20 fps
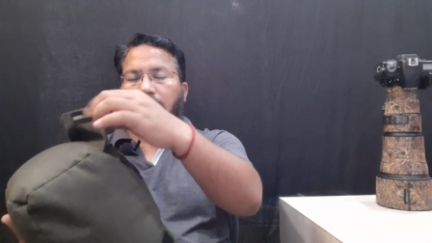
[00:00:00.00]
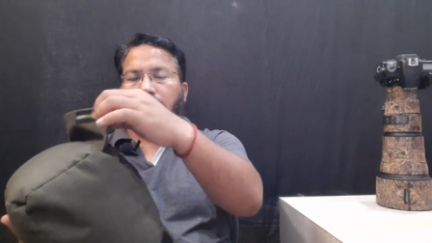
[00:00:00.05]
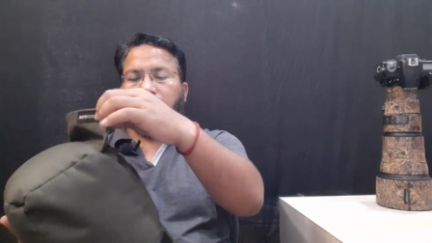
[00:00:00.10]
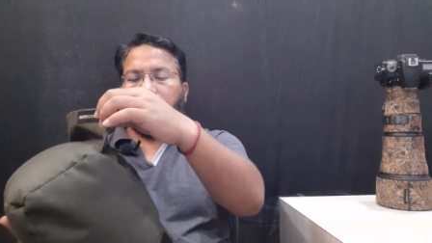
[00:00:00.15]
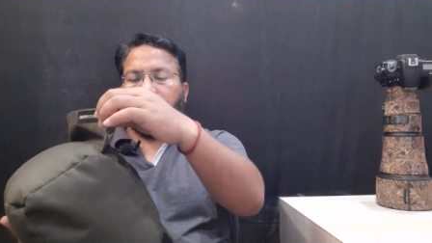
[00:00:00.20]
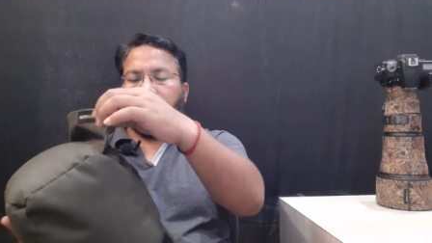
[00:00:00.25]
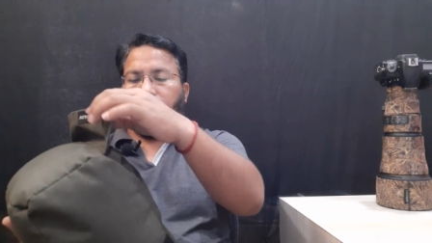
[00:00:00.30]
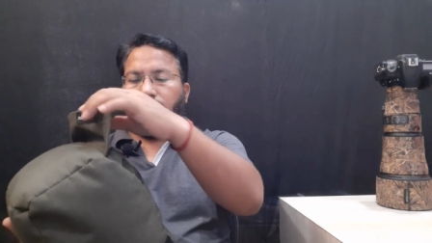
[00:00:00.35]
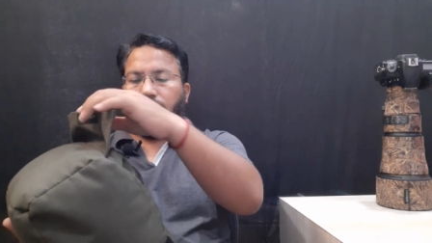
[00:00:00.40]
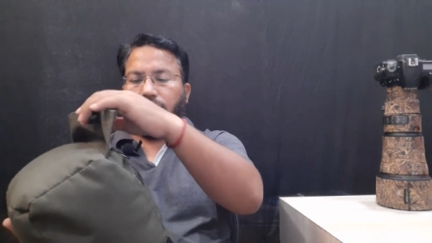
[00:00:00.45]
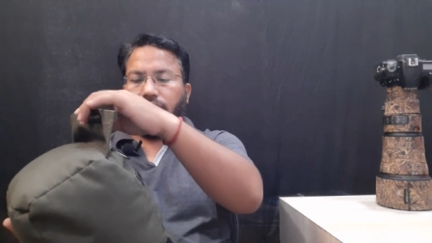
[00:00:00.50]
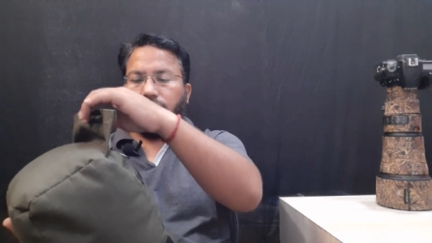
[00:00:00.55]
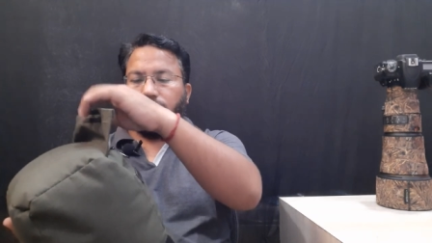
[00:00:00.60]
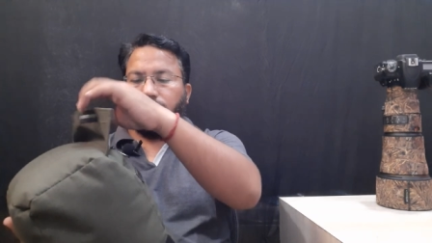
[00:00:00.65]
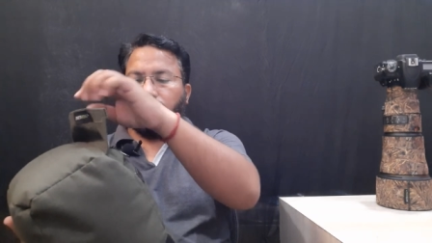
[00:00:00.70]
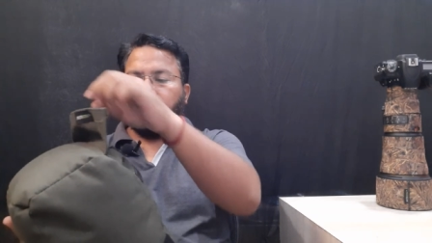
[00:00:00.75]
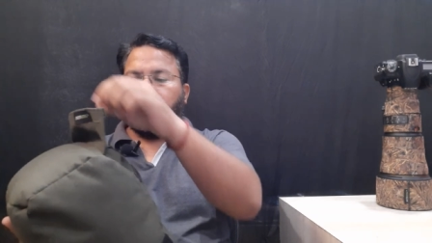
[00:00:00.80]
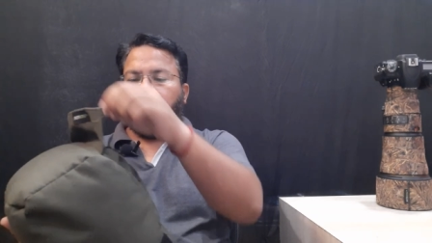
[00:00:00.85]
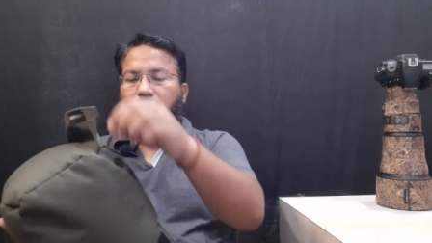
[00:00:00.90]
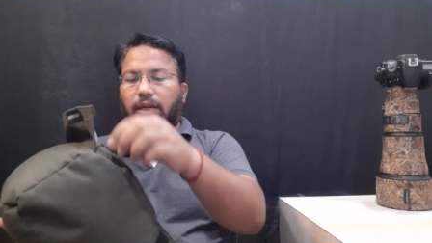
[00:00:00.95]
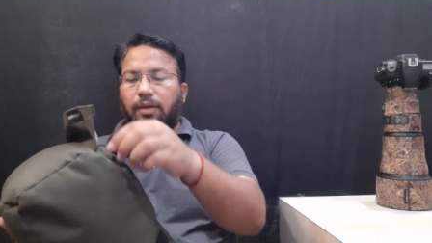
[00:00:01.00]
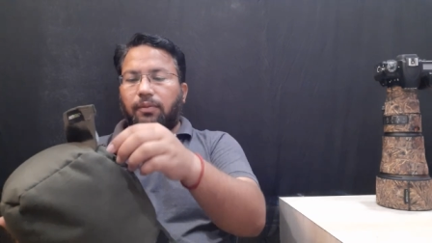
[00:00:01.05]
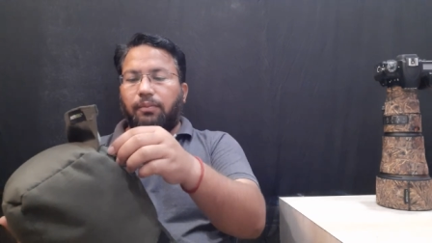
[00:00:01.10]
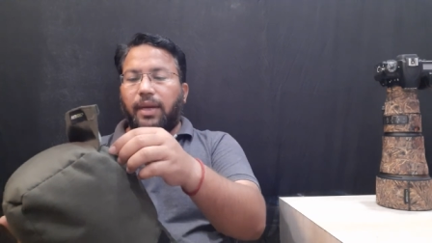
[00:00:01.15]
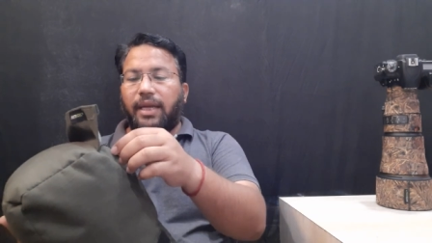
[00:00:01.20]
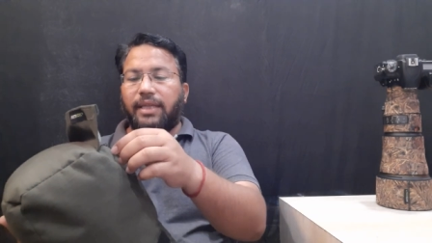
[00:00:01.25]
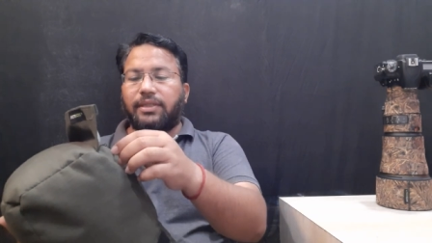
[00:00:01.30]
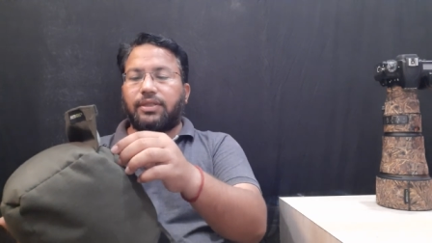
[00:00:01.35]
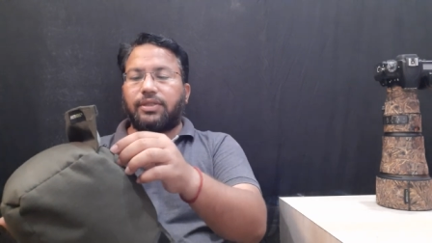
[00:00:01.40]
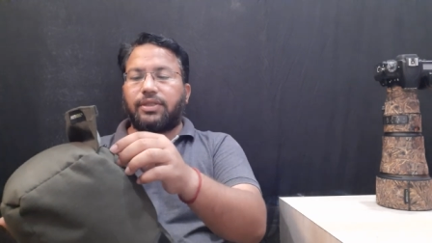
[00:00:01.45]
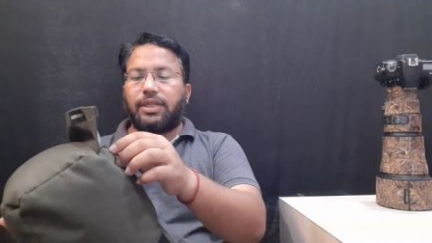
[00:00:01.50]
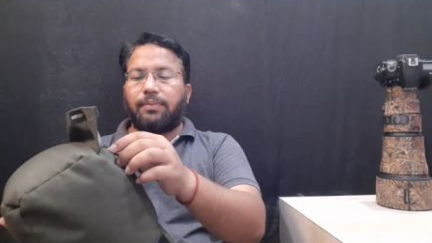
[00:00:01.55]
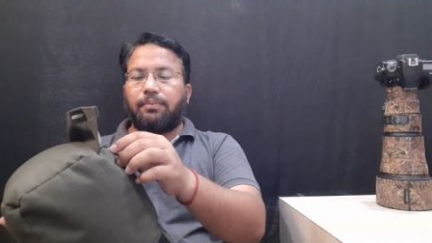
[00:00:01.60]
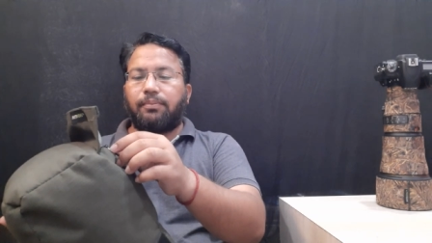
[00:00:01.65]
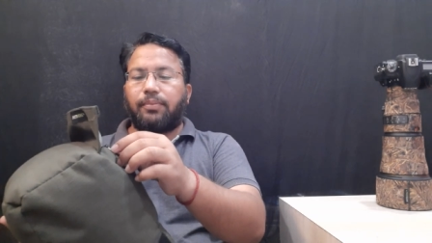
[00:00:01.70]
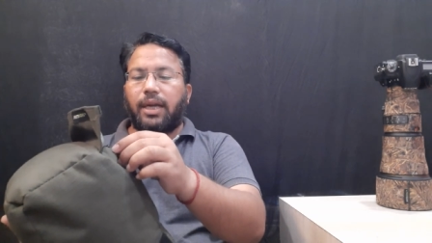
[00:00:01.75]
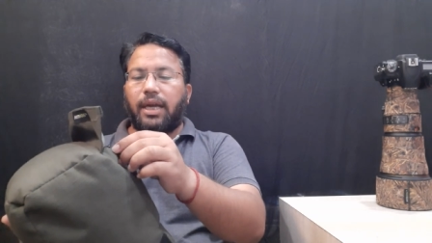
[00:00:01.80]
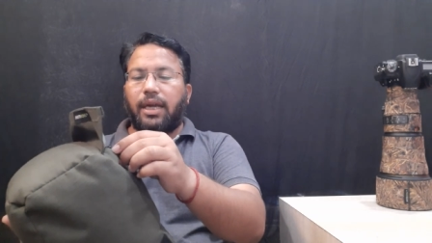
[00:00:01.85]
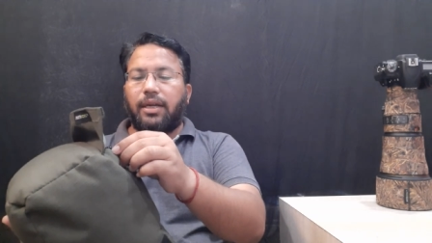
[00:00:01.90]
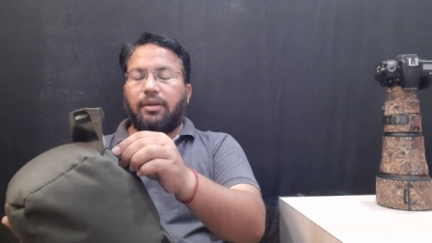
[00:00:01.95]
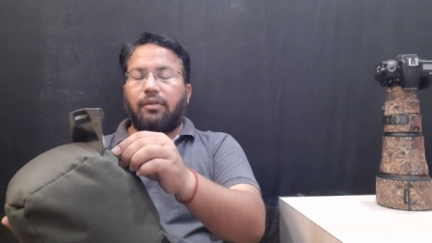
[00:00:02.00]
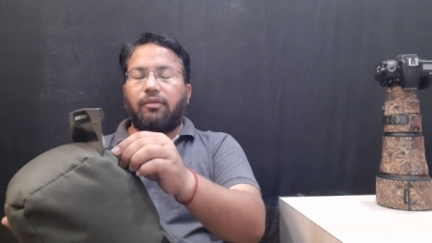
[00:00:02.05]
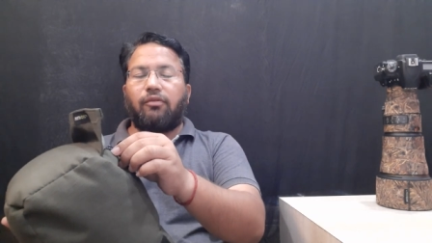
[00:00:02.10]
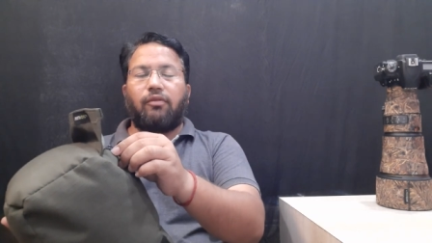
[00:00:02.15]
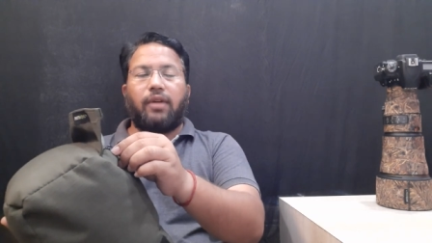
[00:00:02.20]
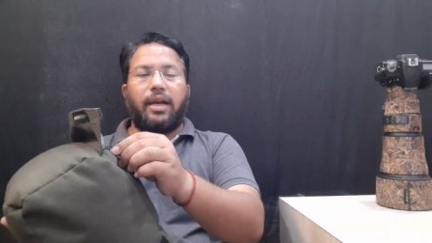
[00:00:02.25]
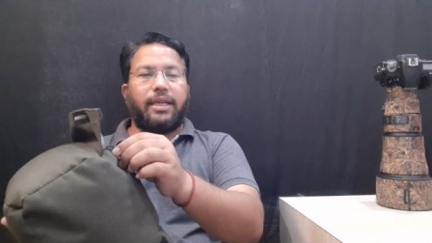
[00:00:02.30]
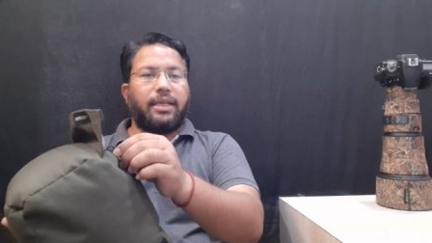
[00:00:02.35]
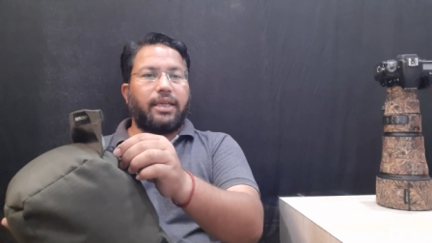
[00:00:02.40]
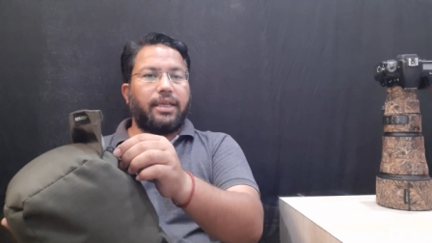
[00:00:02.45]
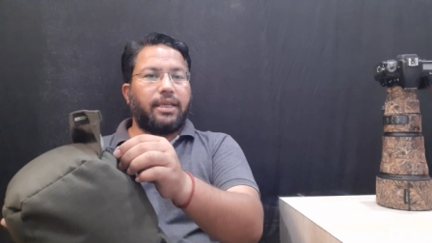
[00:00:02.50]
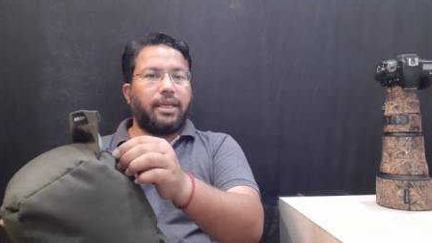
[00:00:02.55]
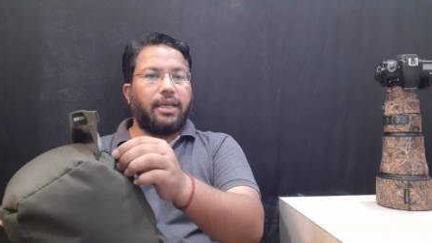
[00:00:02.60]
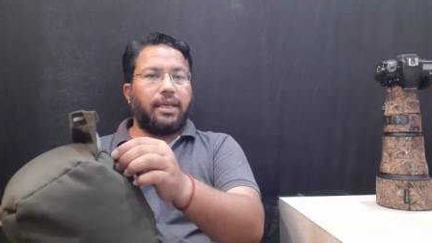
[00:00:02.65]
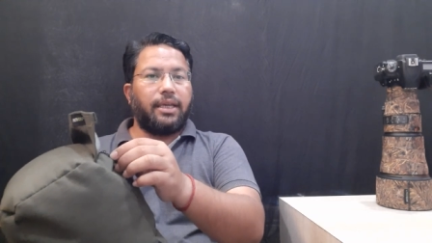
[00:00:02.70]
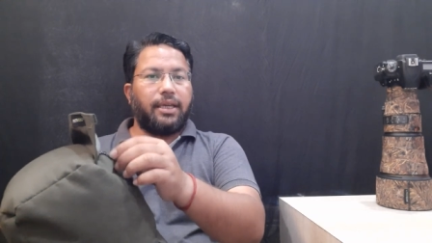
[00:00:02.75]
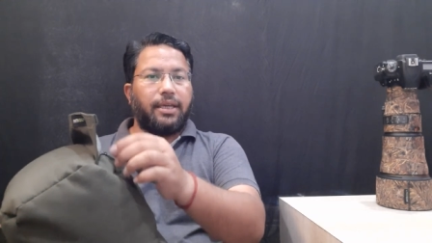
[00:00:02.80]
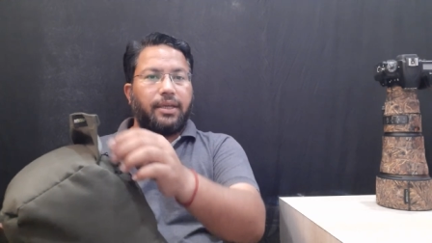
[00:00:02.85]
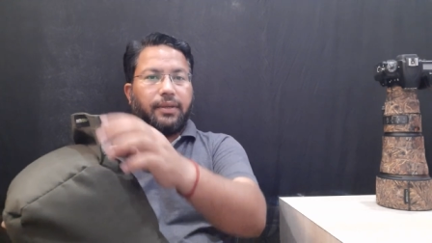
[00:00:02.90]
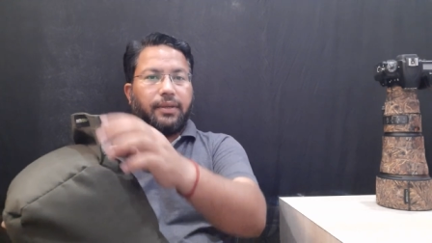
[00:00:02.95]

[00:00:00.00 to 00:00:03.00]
they use world best zip brand Y K K.